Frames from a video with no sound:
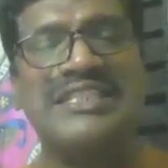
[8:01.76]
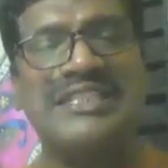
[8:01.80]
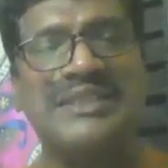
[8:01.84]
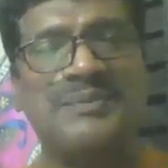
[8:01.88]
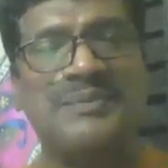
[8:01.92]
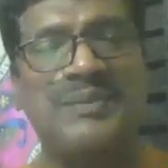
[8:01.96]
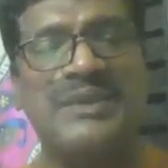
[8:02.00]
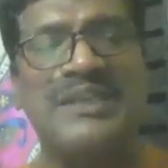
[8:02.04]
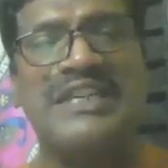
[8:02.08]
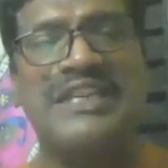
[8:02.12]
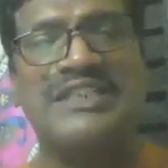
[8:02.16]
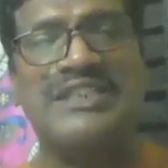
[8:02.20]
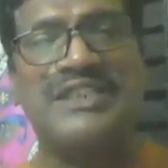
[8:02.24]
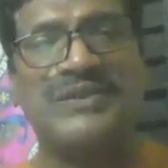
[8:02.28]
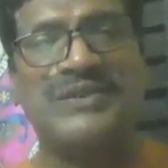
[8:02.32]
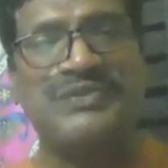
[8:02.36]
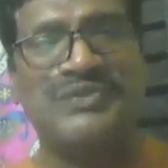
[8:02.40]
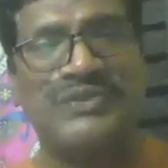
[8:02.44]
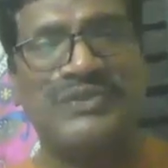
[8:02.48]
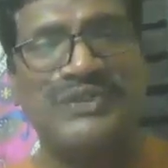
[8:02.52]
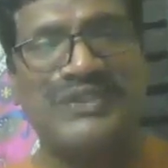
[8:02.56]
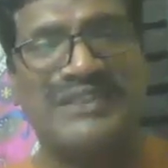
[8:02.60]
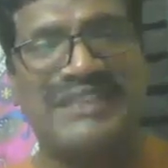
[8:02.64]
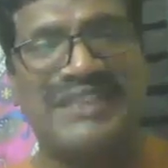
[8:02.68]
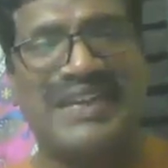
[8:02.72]
spirit of
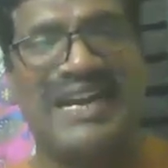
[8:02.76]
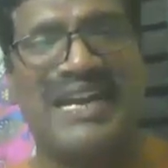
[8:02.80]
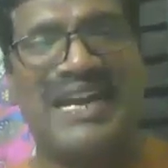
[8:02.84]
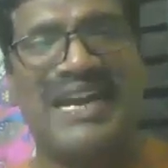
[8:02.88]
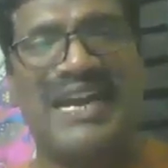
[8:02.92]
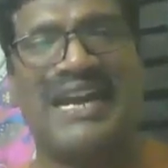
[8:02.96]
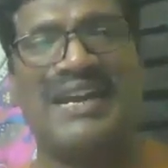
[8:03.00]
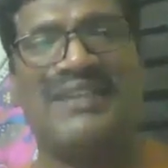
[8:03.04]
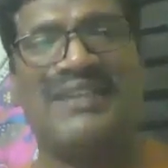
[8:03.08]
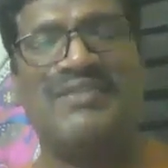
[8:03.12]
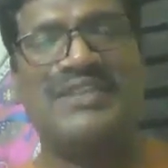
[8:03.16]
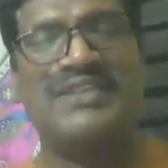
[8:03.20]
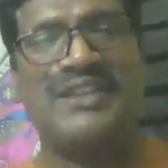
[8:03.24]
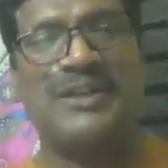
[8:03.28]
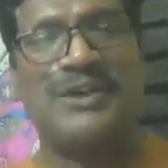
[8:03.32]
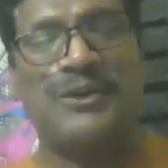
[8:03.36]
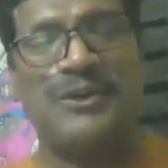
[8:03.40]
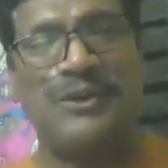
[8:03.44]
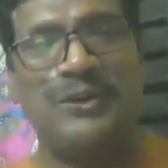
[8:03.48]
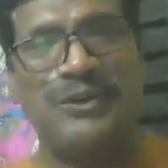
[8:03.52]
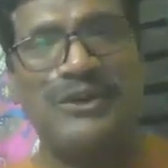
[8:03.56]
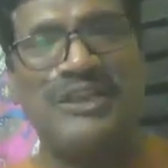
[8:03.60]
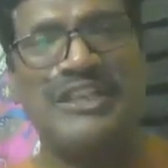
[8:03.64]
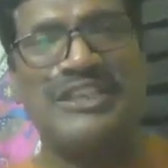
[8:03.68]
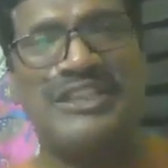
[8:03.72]
God, with the
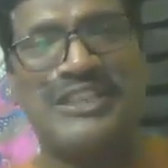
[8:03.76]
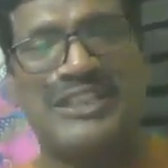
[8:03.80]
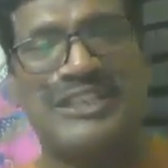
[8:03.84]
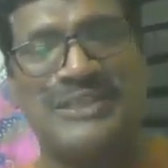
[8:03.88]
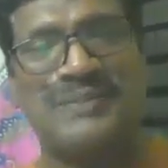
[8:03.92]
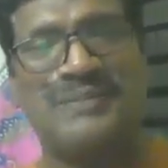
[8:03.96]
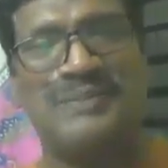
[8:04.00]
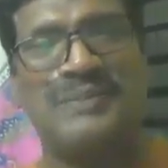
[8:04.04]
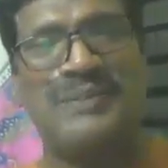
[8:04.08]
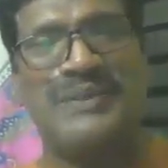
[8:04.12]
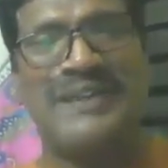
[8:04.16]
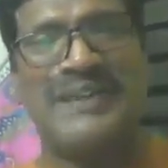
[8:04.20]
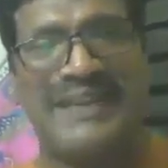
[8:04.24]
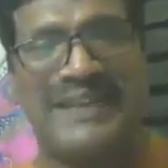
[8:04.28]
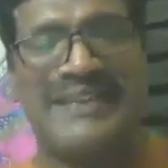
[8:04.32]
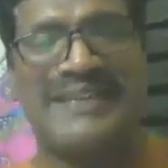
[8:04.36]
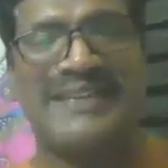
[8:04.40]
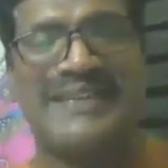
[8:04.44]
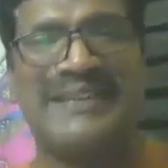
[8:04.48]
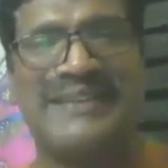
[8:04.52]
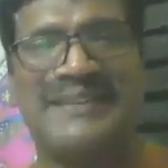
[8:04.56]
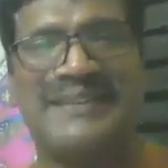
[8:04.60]
Holy Spirit.